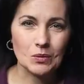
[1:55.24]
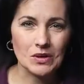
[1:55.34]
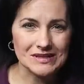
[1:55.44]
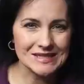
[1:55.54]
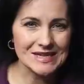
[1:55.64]

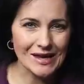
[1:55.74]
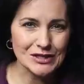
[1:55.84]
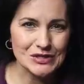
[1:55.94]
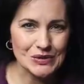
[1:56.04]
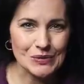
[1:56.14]
What did I
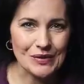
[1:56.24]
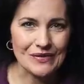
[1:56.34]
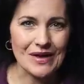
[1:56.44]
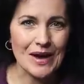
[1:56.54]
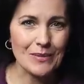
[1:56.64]
shoot
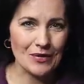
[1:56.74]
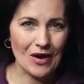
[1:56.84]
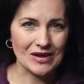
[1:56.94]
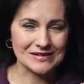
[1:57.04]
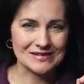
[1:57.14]
with? I
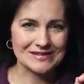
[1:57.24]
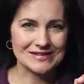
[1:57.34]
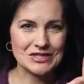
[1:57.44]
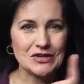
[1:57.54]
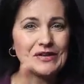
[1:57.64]
brought
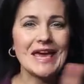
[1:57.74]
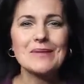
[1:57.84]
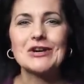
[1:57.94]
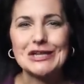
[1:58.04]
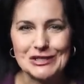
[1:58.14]
two
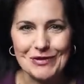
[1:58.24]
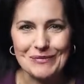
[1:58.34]
cameras